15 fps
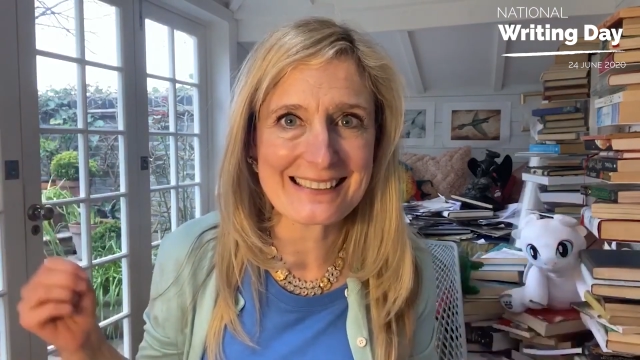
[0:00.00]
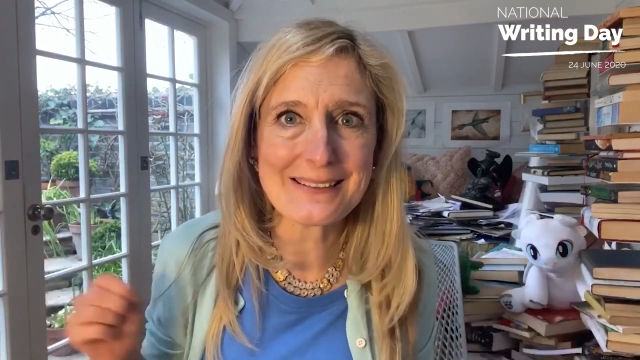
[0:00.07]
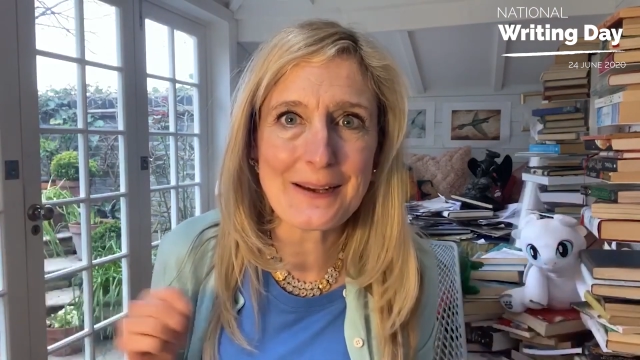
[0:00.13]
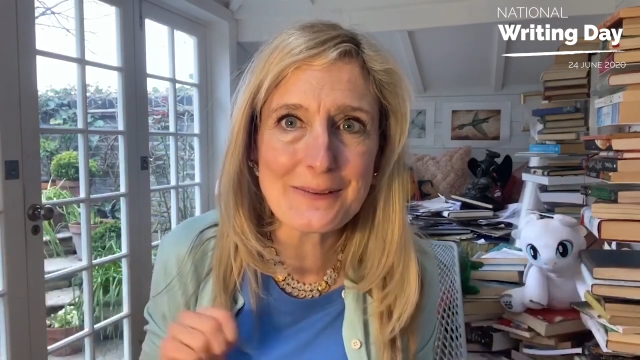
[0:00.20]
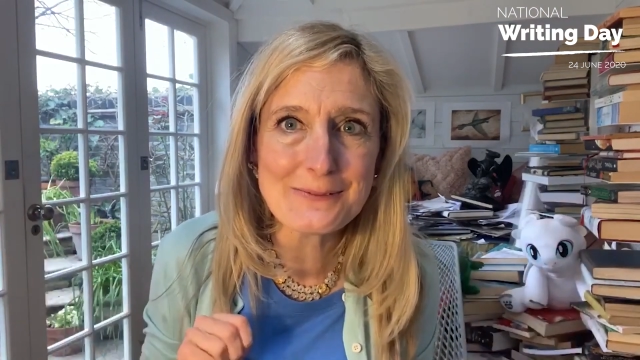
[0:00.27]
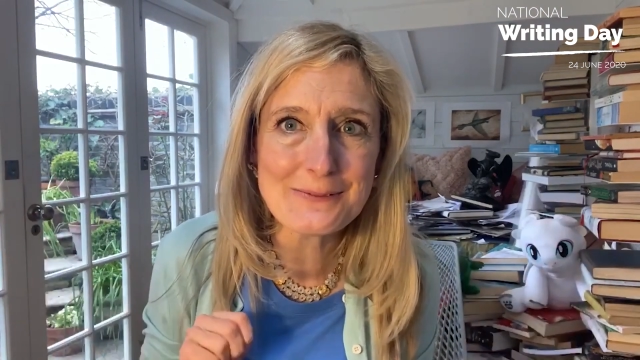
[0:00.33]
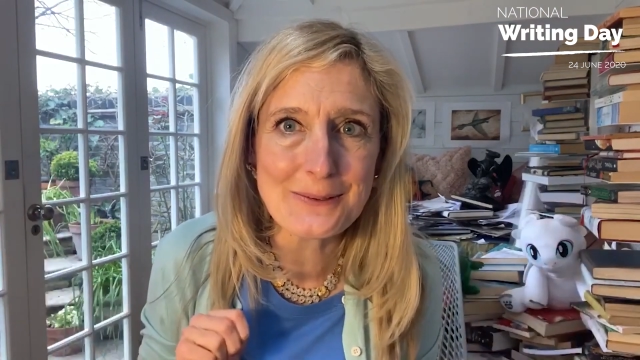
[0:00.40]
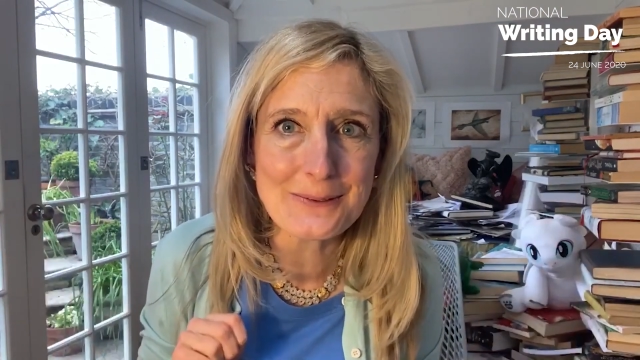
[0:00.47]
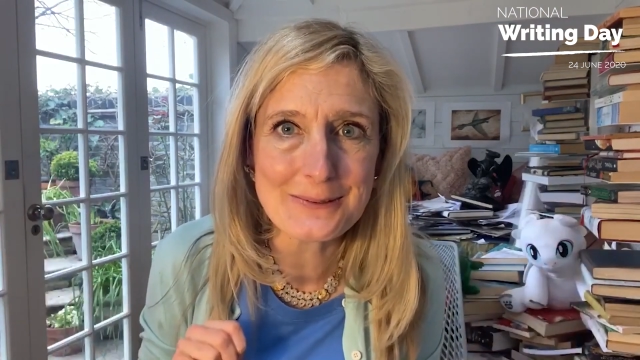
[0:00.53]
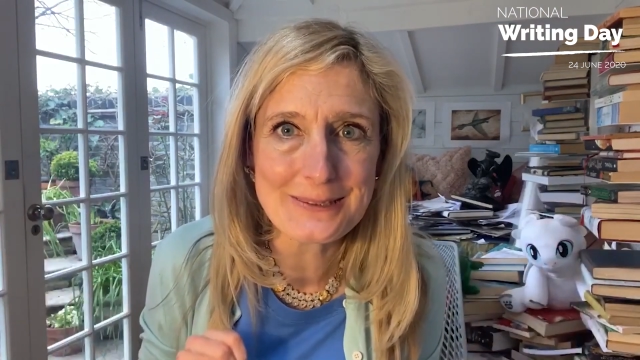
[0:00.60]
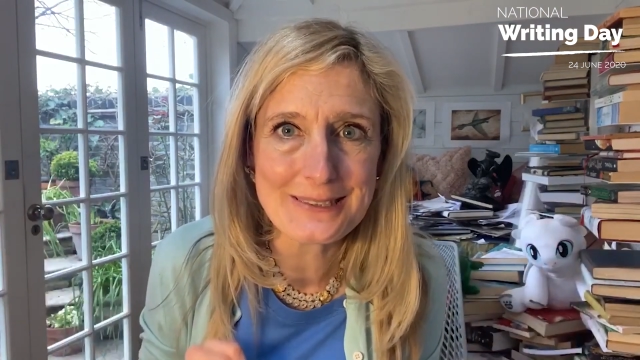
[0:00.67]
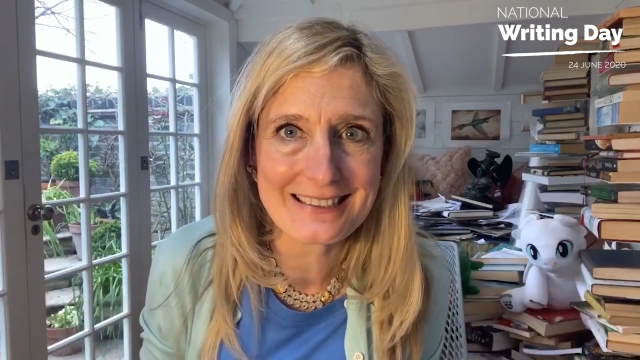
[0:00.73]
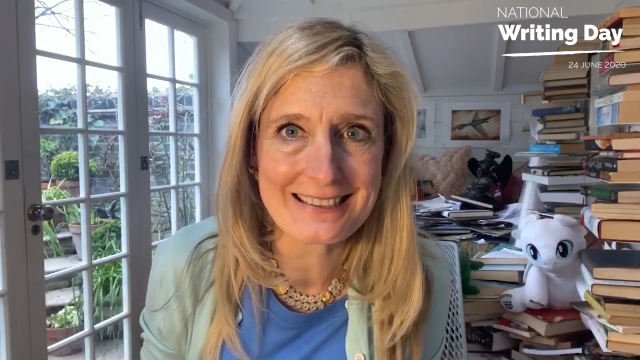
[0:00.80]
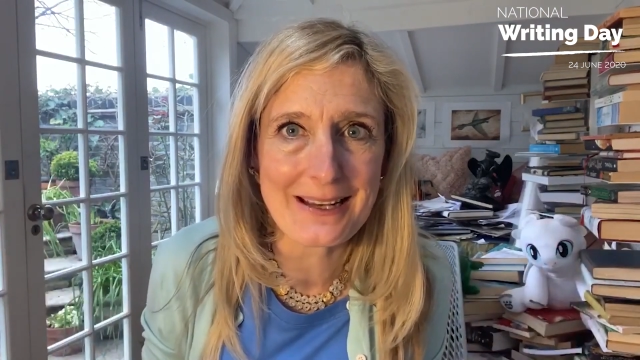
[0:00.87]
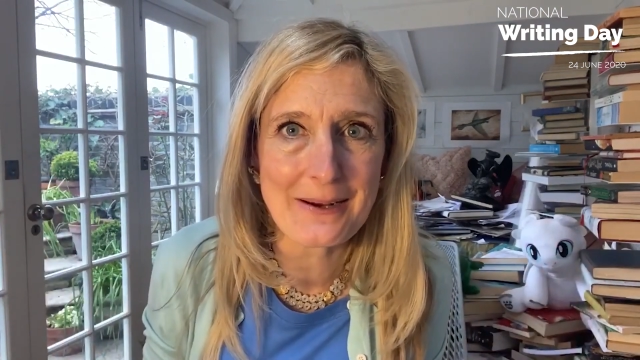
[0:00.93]
No
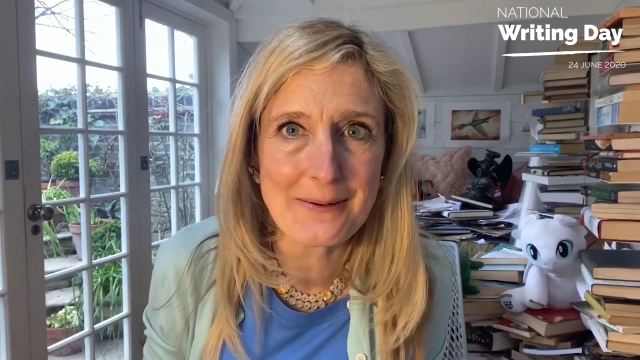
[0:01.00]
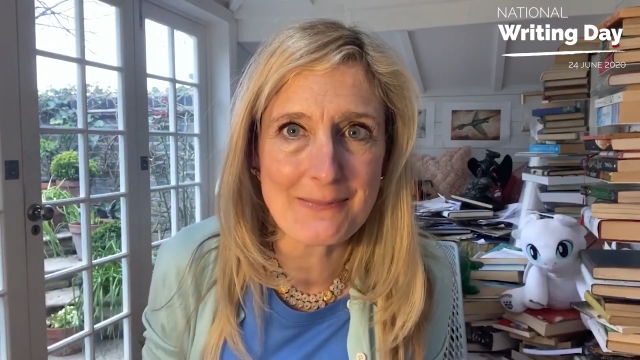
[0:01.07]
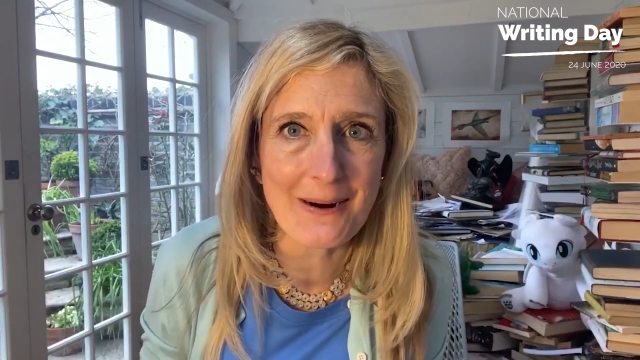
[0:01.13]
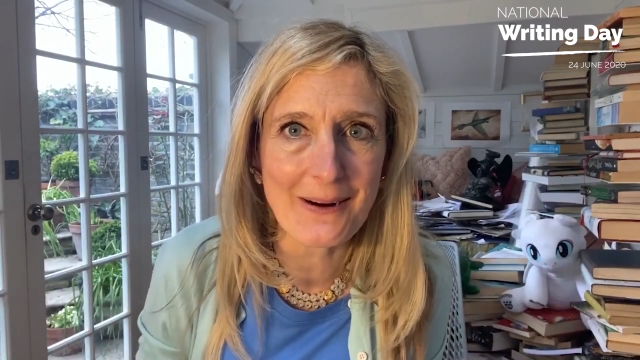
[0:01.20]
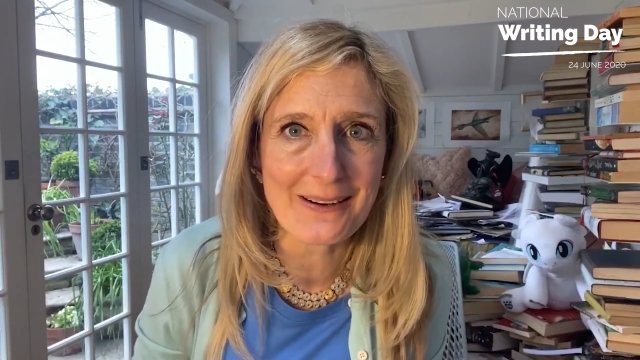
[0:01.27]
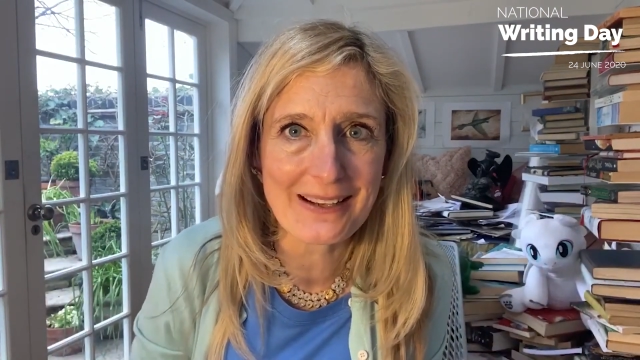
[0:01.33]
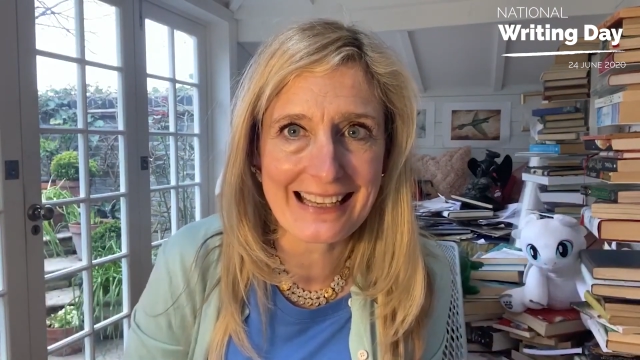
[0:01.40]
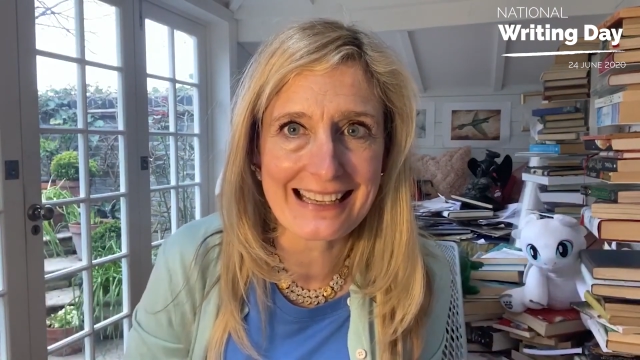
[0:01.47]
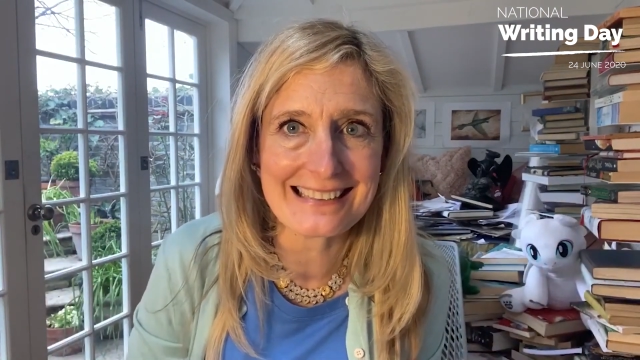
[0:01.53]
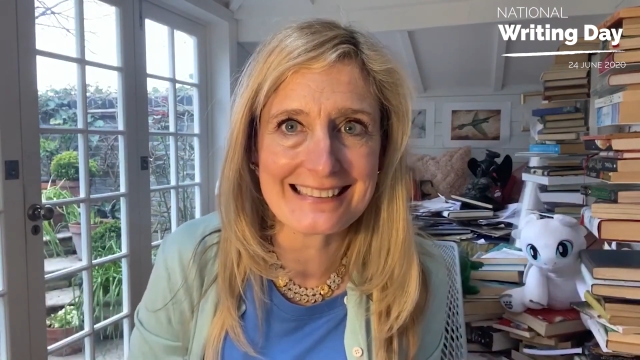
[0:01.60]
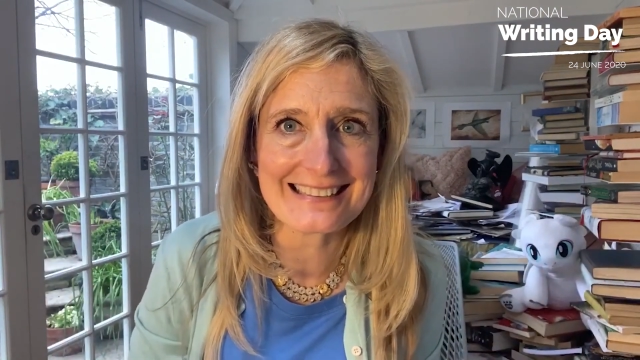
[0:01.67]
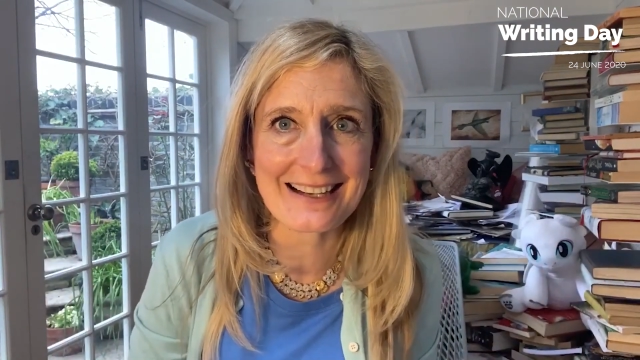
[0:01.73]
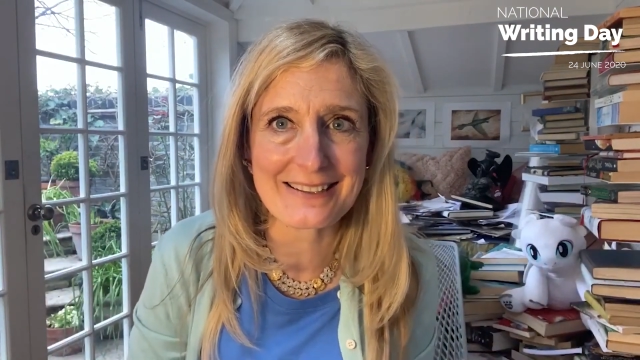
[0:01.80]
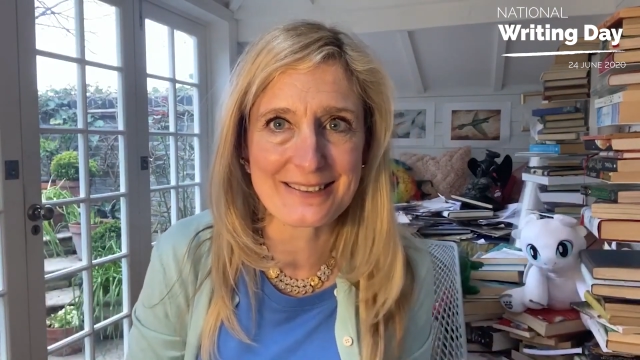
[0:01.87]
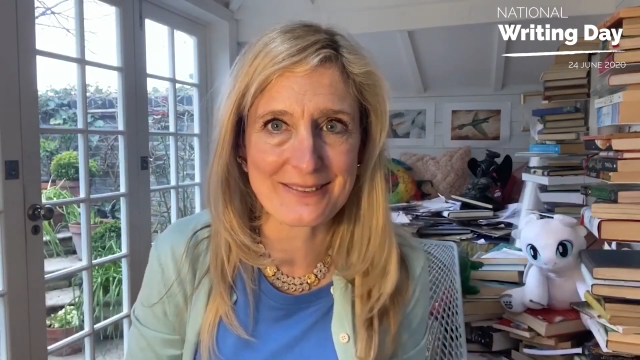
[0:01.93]
rules, no marking,
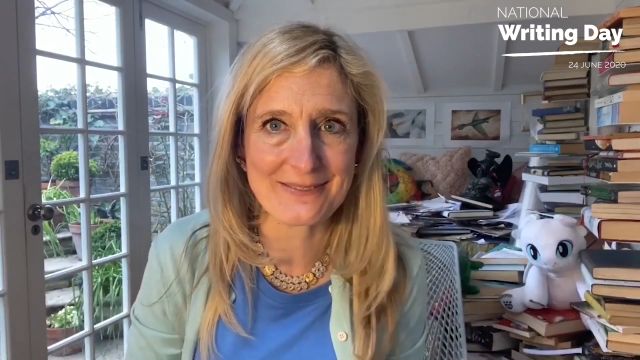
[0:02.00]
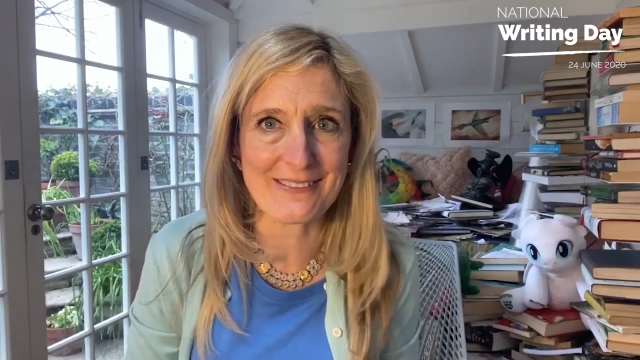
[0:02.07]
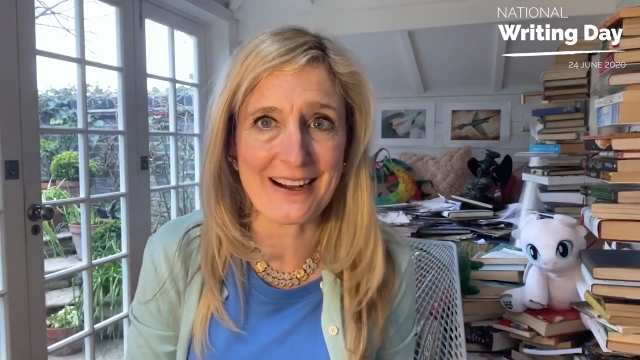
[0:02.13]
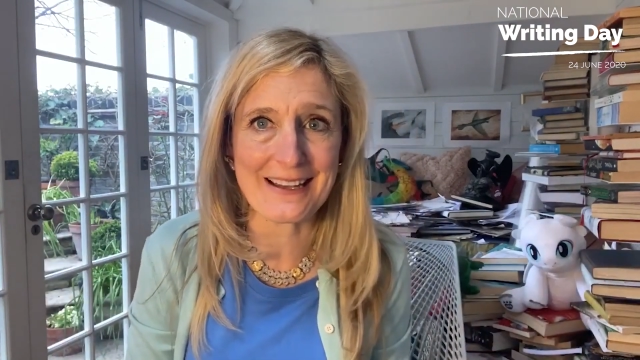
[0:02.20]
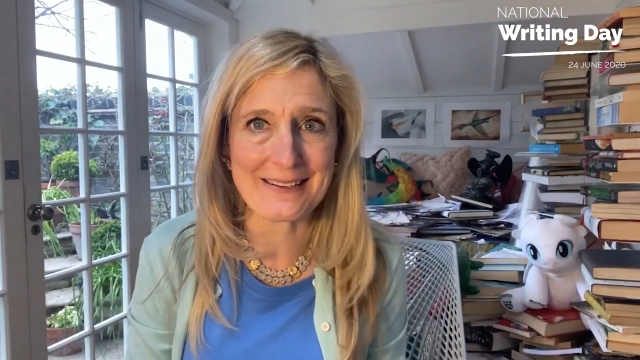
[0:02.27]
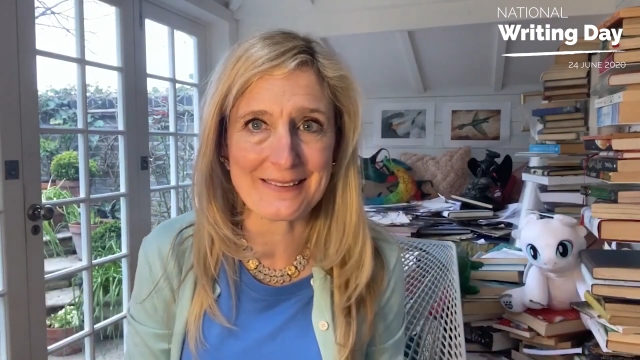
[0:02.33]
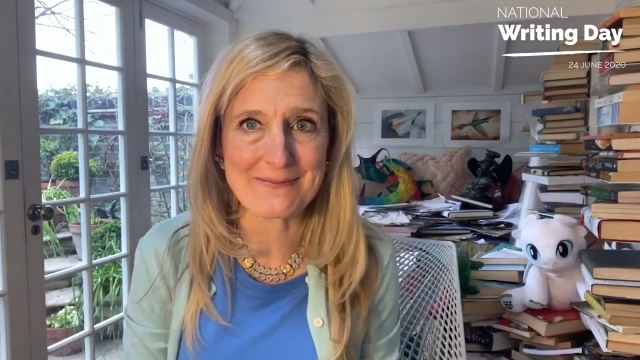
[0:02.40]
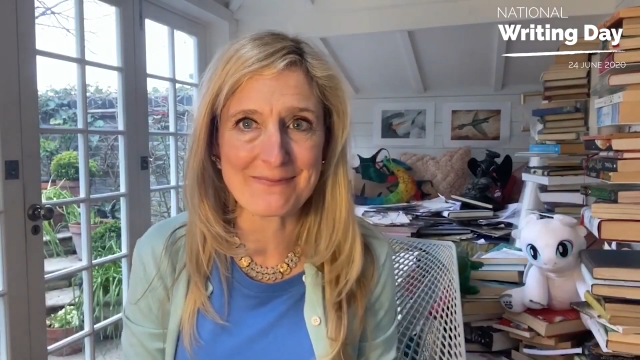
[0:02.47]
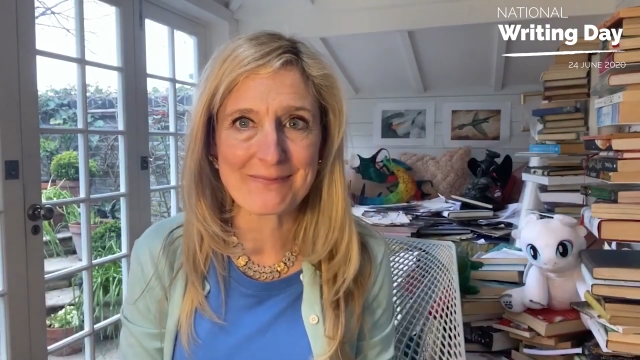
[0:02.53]
just fun.